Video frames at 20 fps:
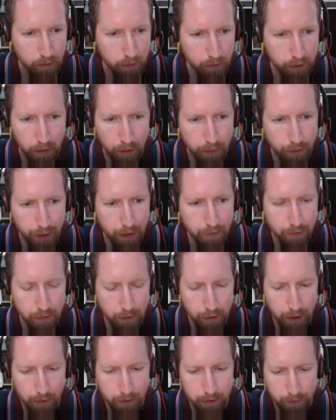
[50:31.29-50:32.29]
looking at thousands
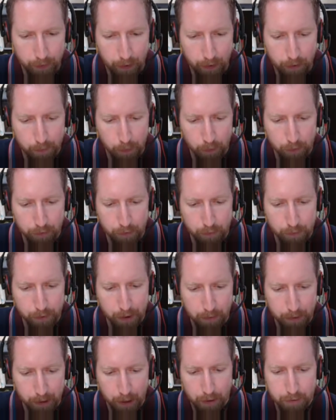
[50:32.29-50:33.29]
and thousands of events, but
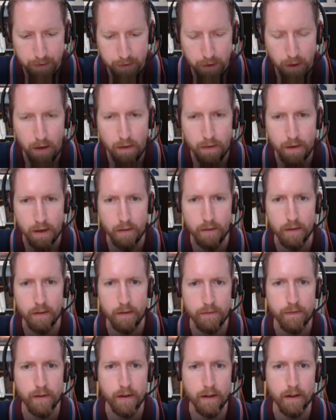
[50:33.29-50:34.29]
sometimes, yeah, scenario
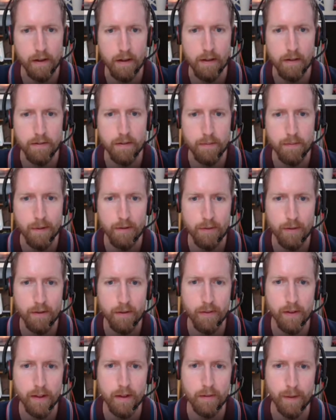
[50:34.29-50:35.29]
event is the best way
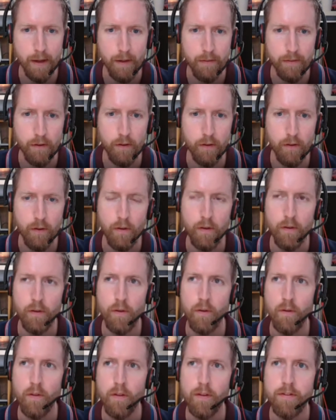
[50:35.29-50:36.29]
to think about it,
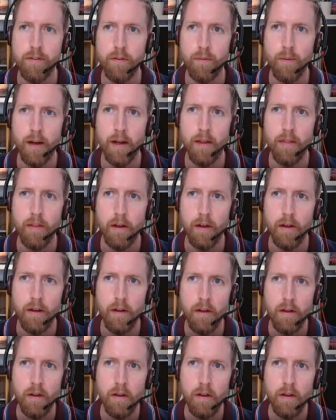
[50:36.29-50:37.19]
or at least a way that